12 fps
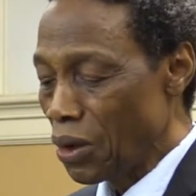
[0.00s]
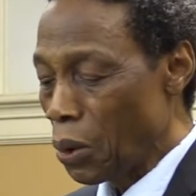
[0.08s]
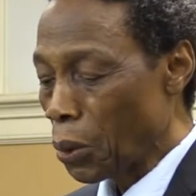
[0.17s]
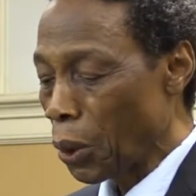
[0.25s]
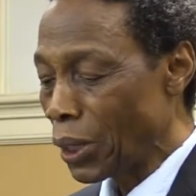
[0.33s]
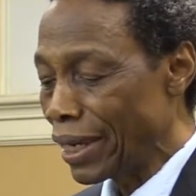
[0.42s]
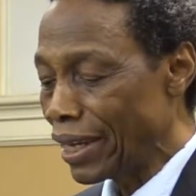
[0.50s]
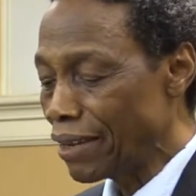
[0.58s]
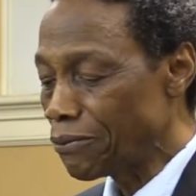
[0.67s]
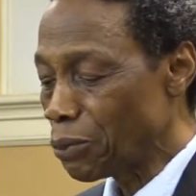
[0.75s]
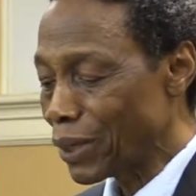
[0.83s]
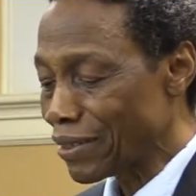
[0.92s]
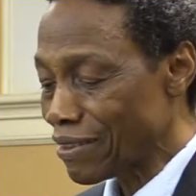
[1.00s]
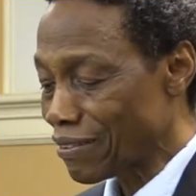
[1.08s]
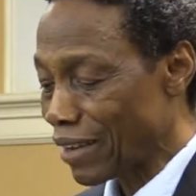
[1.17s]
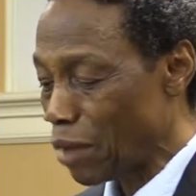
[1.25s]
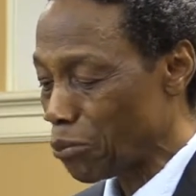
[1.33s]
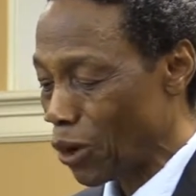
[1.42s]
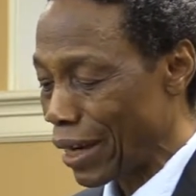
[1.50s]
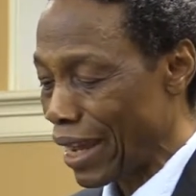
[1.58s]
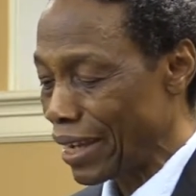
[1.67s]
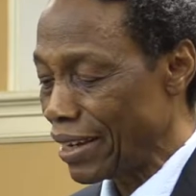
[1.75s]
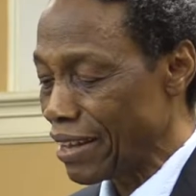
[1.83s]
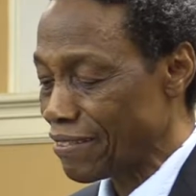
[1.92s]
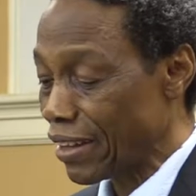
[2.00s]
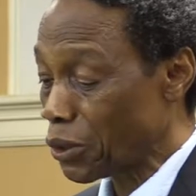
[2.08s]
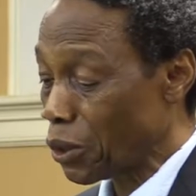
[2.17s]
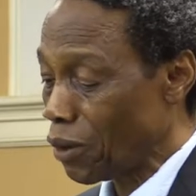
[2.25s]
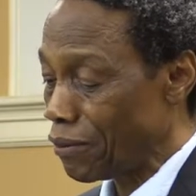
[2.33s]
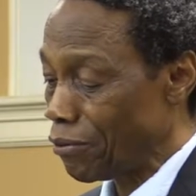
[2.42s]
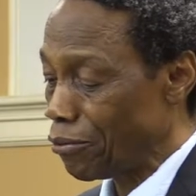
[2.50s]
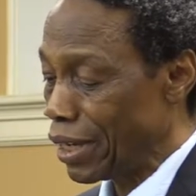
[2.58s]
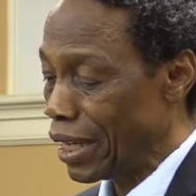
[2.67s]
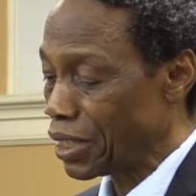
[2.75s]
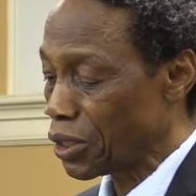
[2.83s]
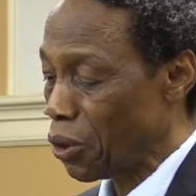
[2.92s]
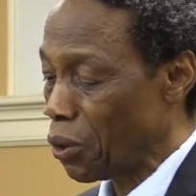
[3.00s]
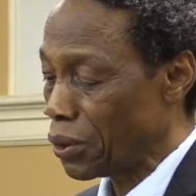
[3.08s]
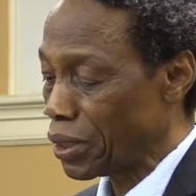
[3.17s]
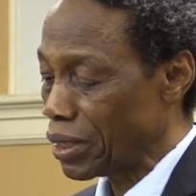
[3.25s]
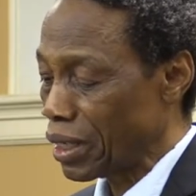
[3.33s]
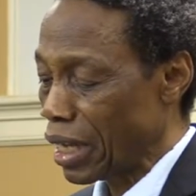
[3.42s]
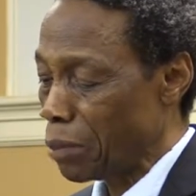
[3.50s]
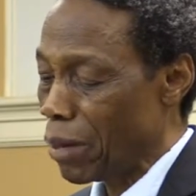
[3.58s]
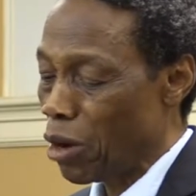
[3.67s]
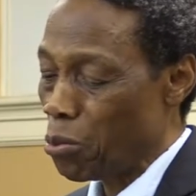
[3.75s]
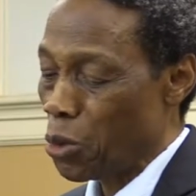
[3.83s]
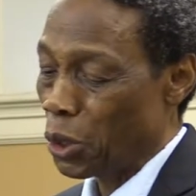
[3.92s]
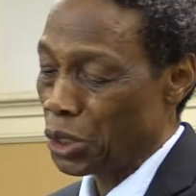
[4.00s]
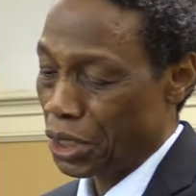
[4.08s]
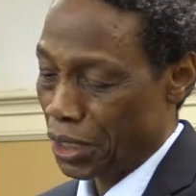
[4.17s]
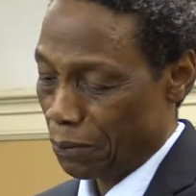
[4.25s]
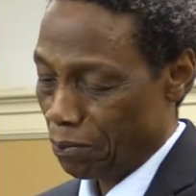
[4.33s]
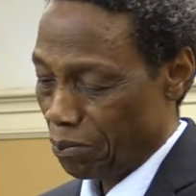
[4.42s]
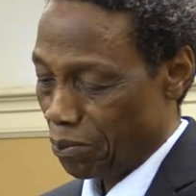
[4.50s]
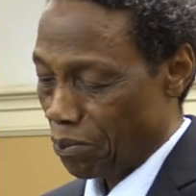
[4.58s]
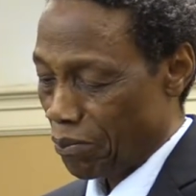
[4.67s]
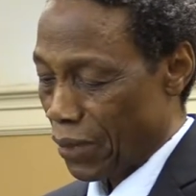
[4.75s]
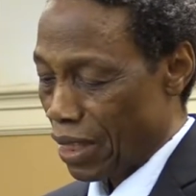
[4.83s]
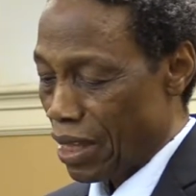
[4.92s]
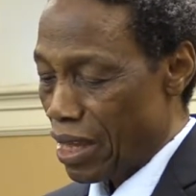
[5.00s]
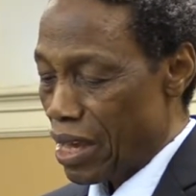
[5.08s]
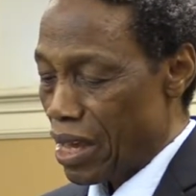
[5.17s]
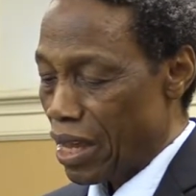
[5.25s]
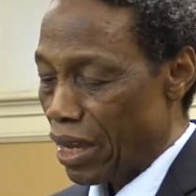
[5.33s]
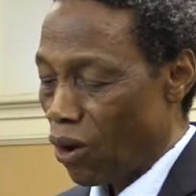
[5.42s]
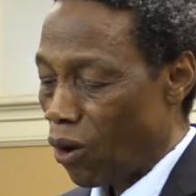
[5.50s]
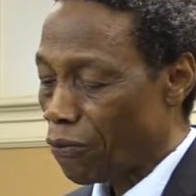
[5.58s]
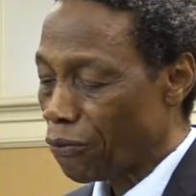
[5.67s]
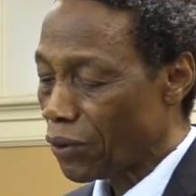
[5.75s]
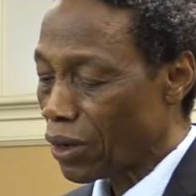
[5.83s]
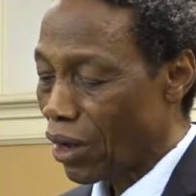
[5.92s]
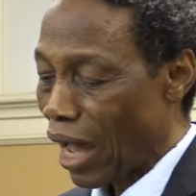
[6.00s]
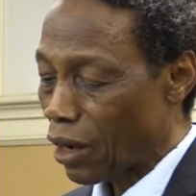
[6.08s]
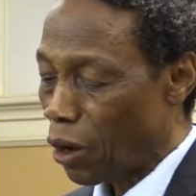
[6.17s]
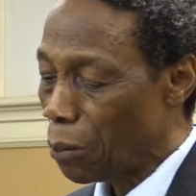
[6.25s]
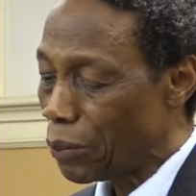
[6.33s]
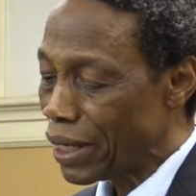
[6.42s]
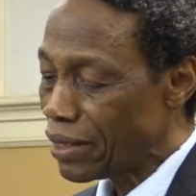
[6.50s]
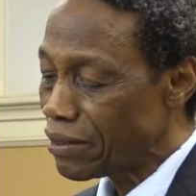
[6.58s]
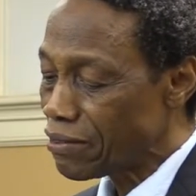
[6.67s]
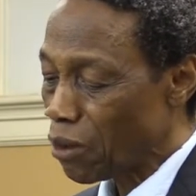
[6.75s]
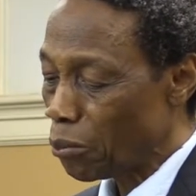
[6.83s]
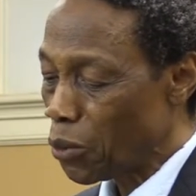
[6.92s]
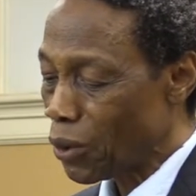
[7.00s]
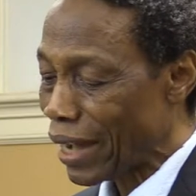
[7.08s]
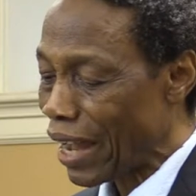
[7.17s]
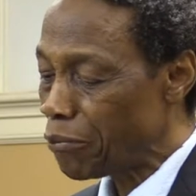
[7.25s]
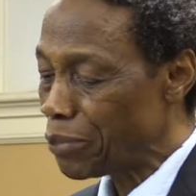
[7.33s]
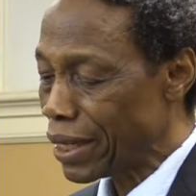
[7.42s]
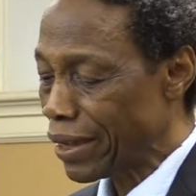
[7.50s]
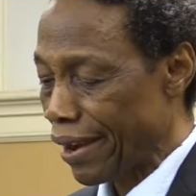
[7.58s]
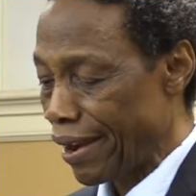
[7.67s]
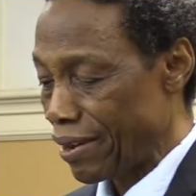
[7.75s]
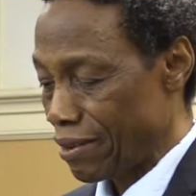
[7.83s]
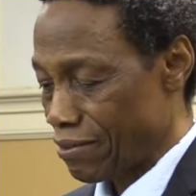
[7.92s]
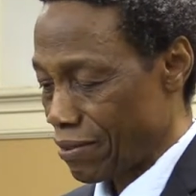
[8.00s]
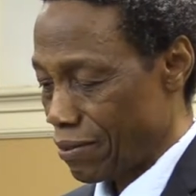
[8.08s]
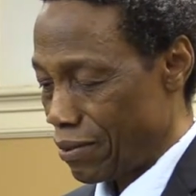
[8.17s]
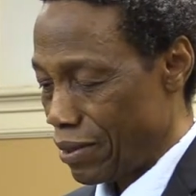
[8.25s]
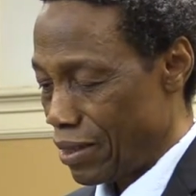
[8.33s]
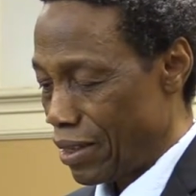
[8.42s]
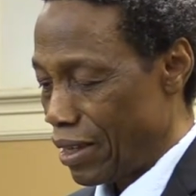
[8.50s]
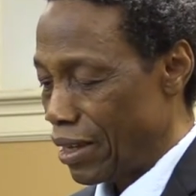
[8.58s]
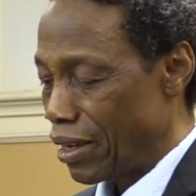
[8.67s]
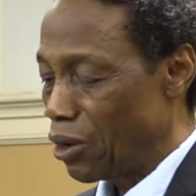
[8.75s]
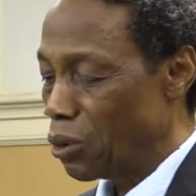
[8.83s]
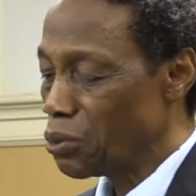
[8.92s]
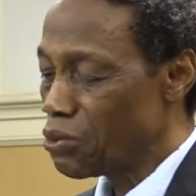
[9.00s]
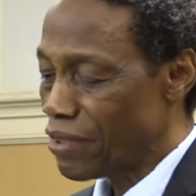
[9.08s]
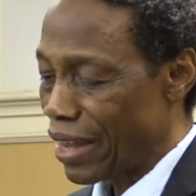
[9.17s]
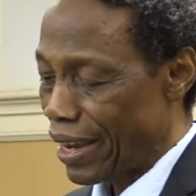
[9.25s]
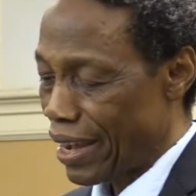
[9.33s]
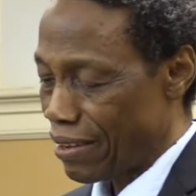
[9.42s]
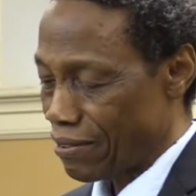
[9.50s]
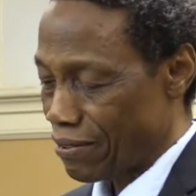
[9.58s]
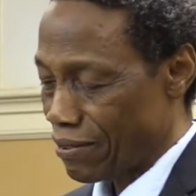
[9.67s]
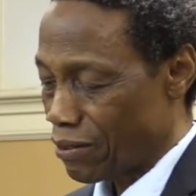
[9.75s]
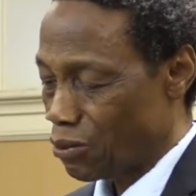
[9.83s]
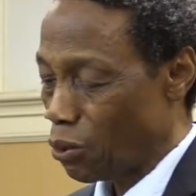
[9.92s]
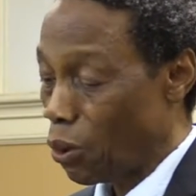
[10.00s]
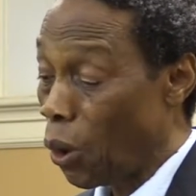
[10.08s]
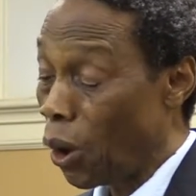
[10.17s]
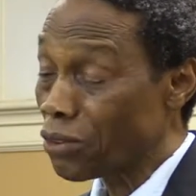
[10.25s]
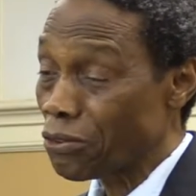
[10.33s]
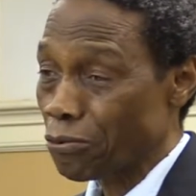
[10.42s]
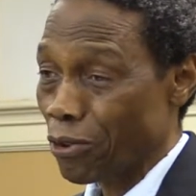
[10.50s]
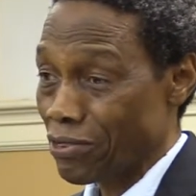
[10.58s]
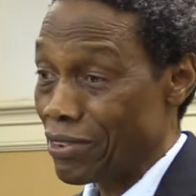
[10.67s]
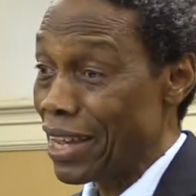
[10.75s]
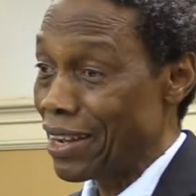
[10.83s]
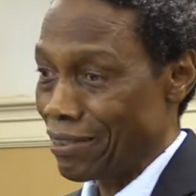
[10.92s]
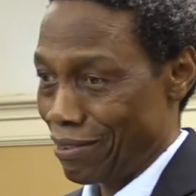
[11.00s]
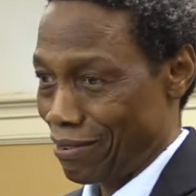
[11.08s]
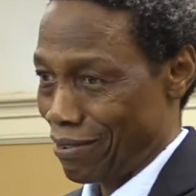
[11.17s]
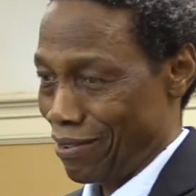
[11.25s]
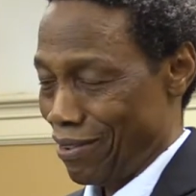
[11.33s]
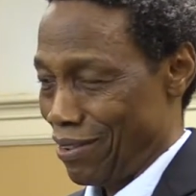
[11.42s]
Okoli lived with his grandmother in a section of the village called Ipamoji. He often accompanied some local big girls, the Onusayans, to hunt for snails.